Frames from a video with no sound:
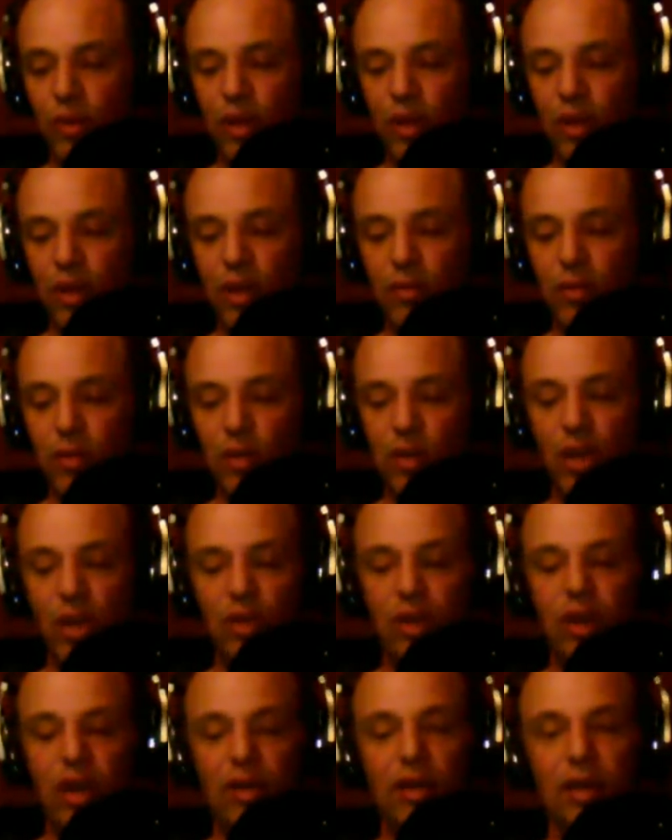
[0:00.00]
The Klipsch, on the
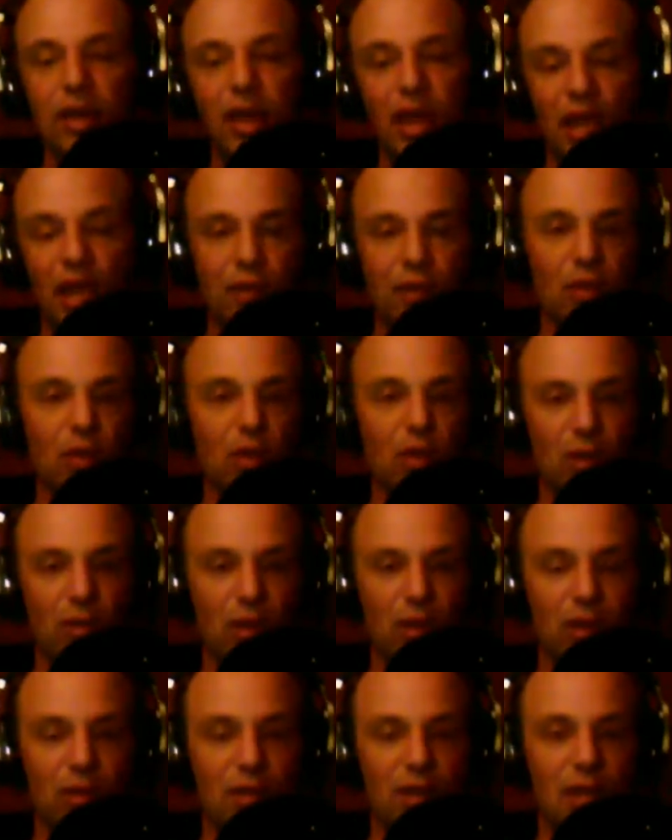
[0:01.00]
other hand, if you're looking
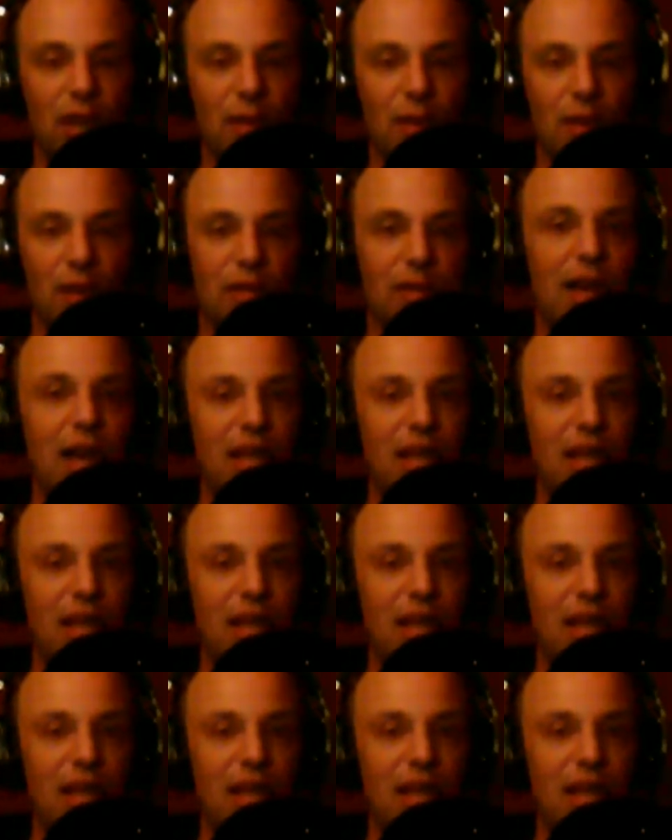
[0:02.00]
for that dynamics,